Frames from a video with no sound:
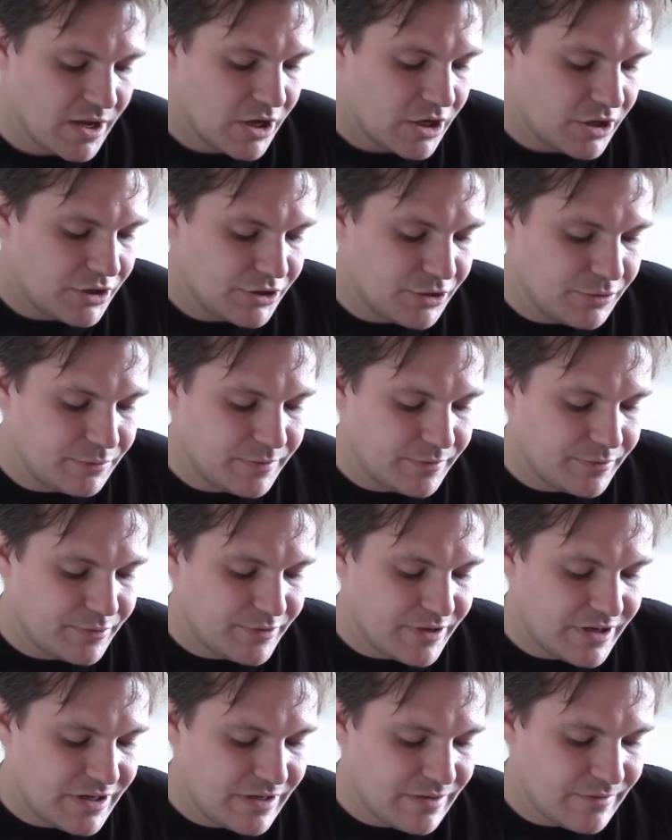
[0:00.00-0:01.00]
Shoot of
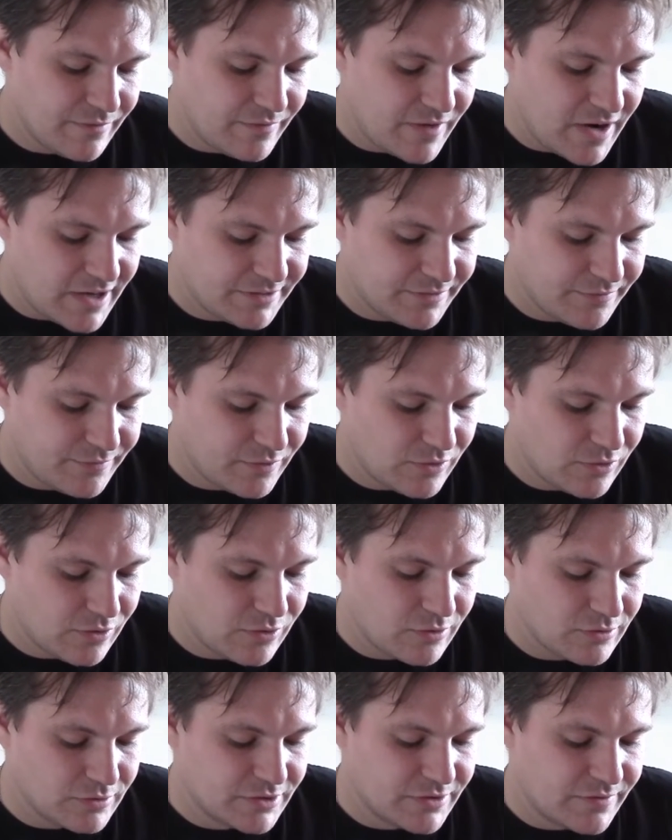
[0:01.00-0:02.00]
3, fight of
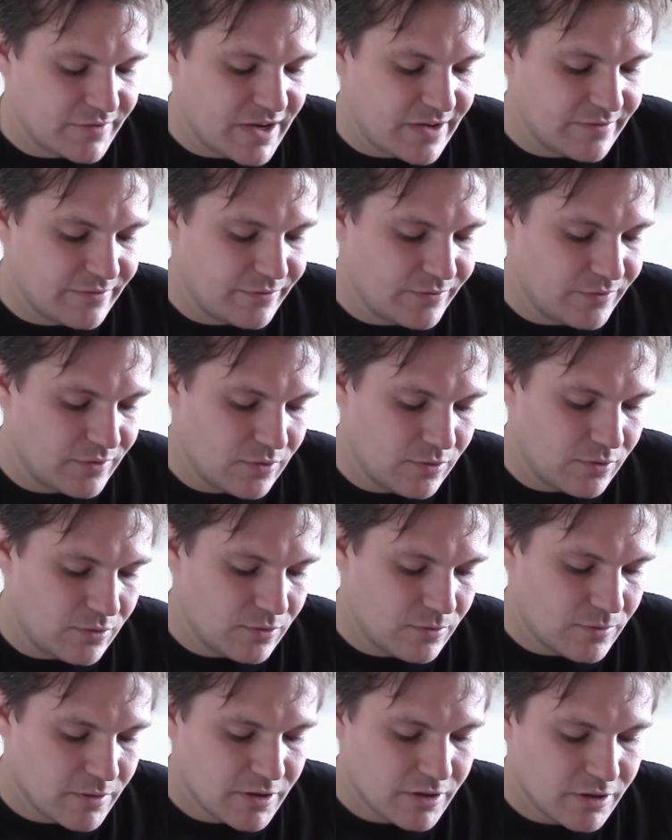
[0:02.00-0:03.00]
4, survive of 4.
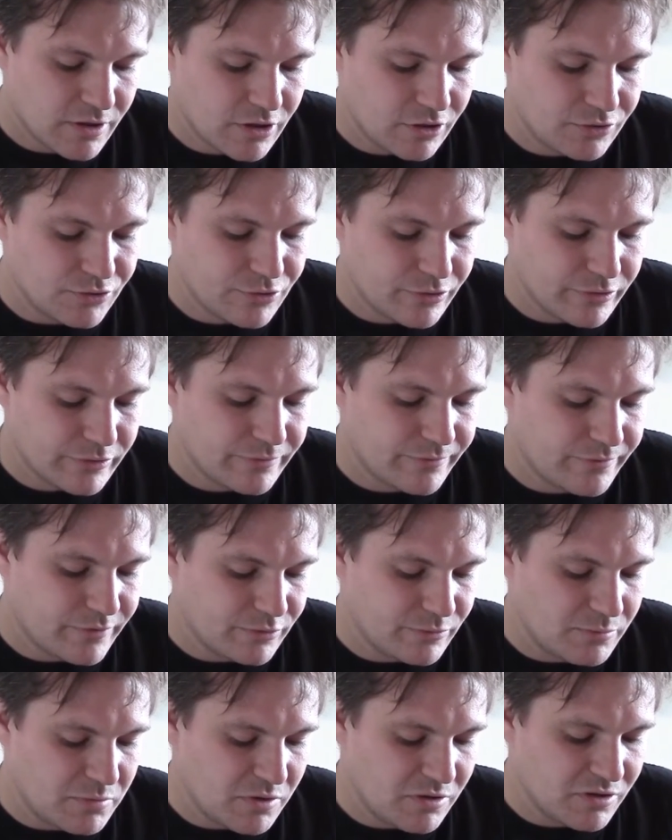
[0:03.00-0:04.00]
Construct,
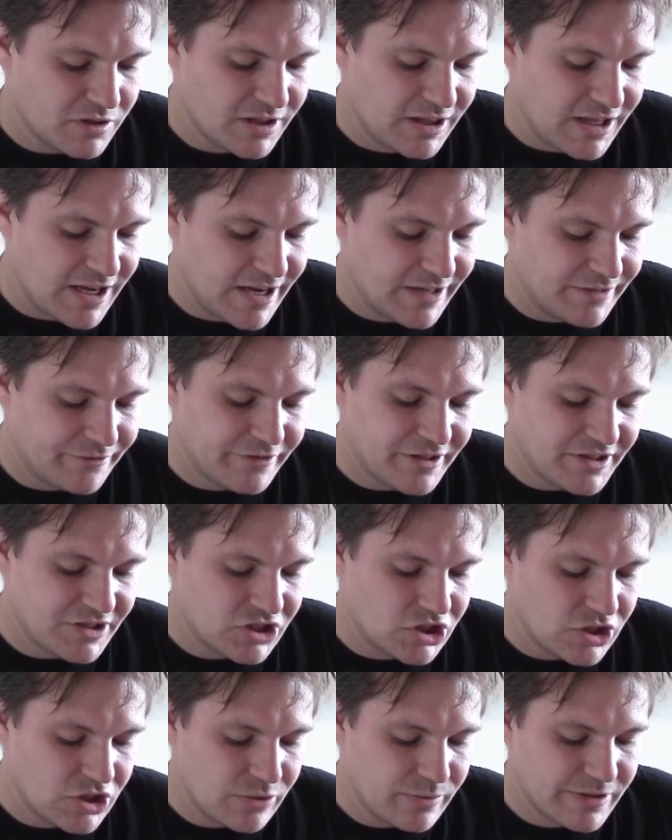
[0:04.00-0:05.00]
vulnerable, glide, frenzy
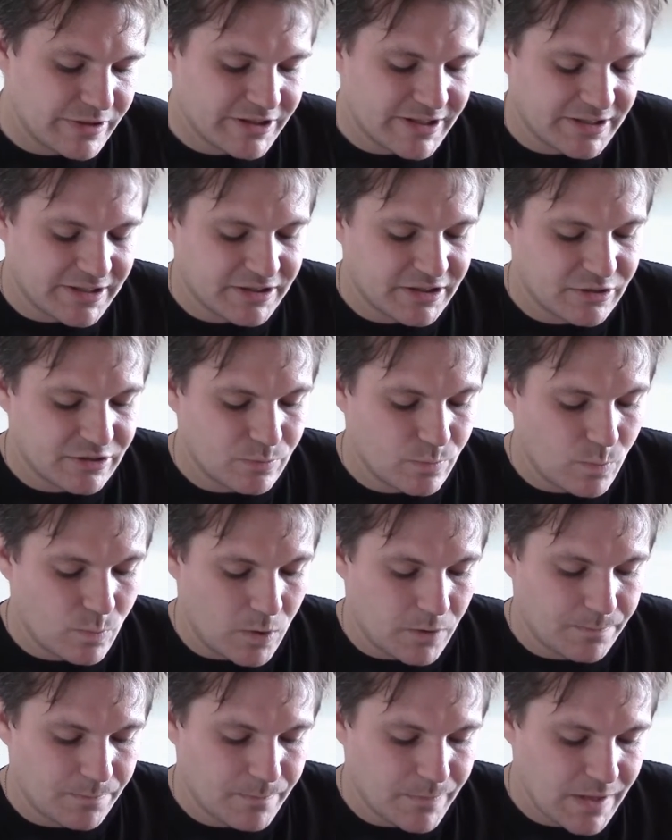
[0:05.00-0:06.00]
2, tactician
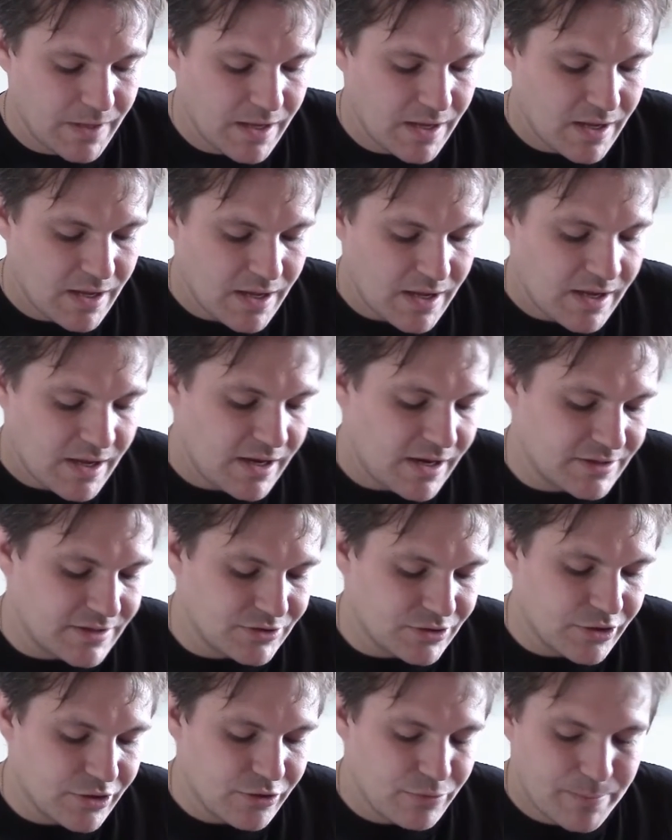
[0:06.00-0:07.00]
1. Has
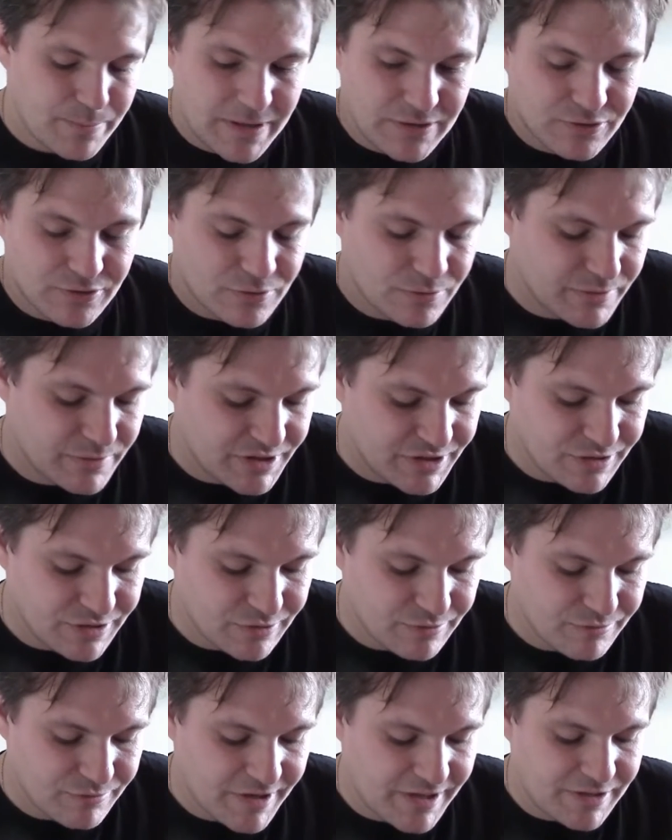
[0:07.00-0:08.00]
no pistol, which is
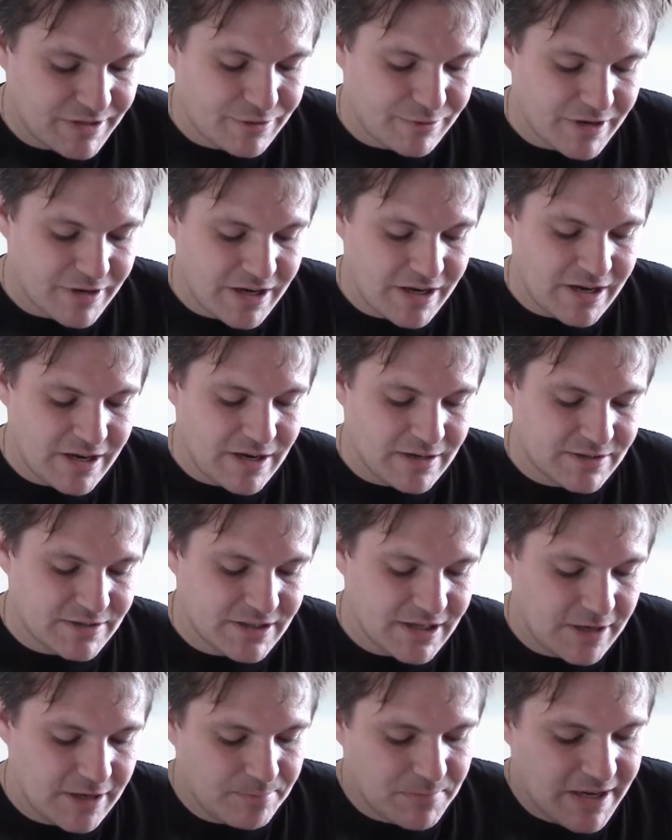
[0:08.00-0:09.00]
range 3,
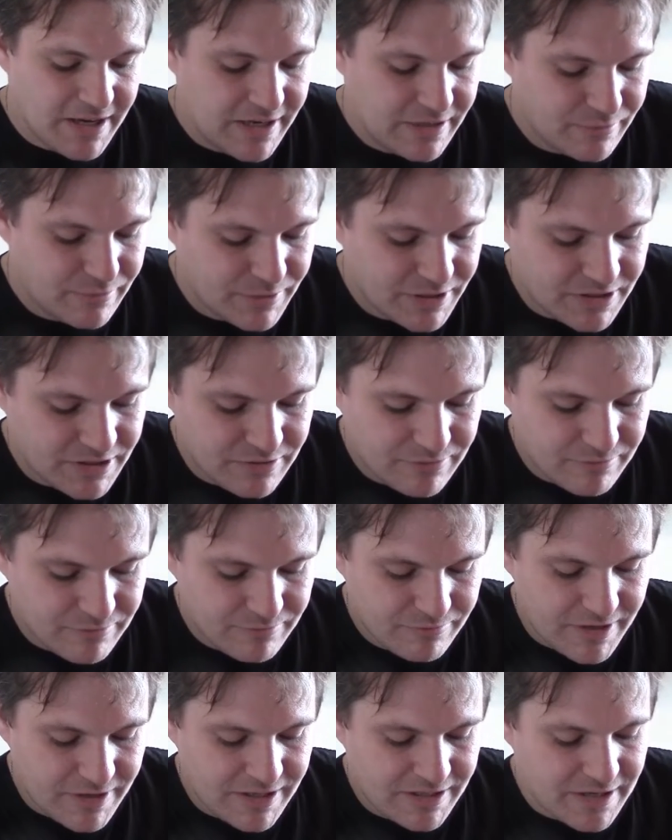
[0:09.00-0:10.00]
singing blade, which is
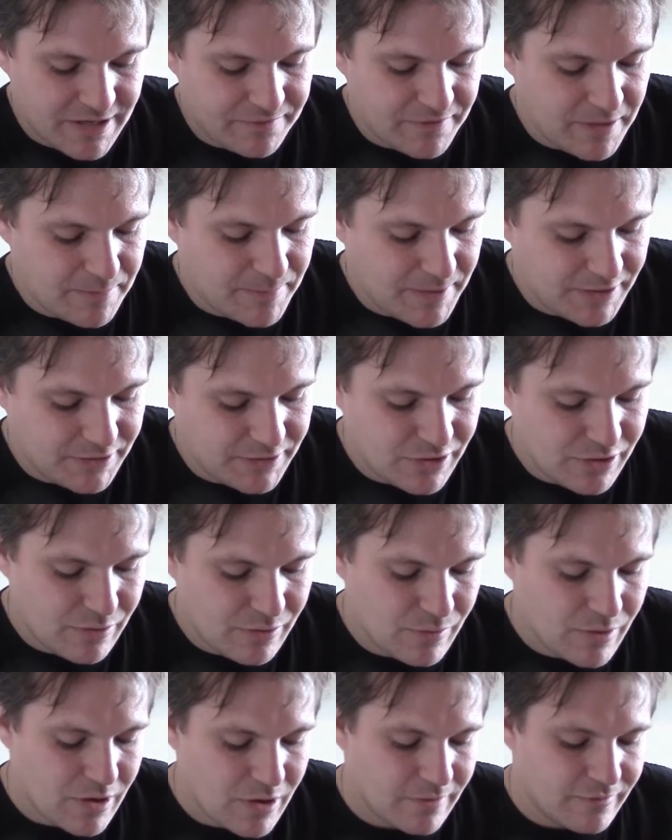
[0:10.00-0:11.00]
range
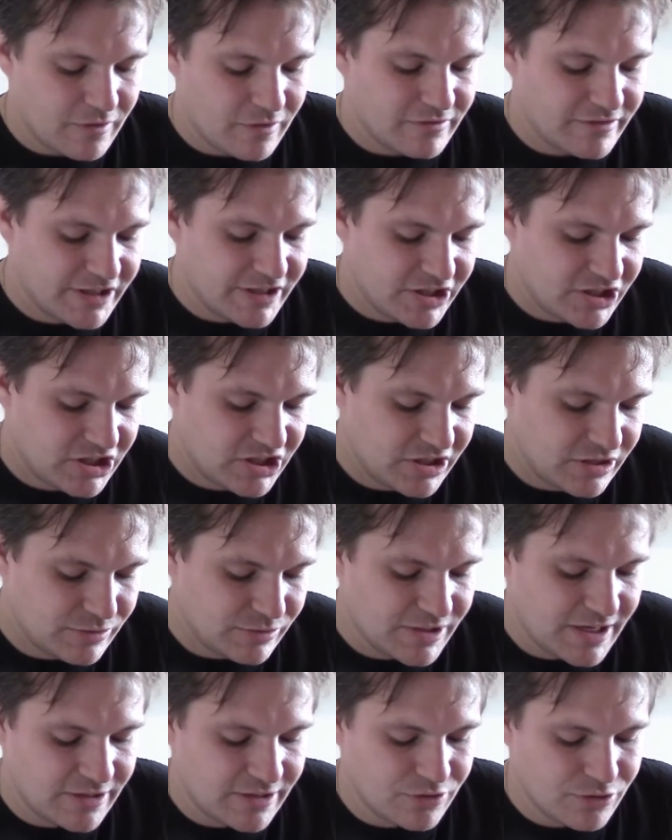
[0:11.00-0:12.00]
FAP2, 4 energy
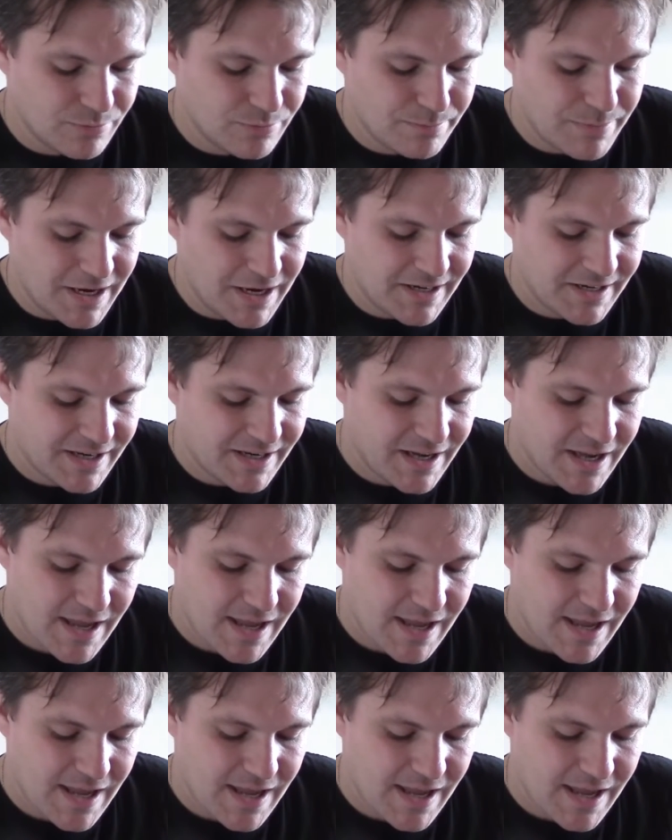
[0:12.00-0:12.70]
shields, and a jump pack.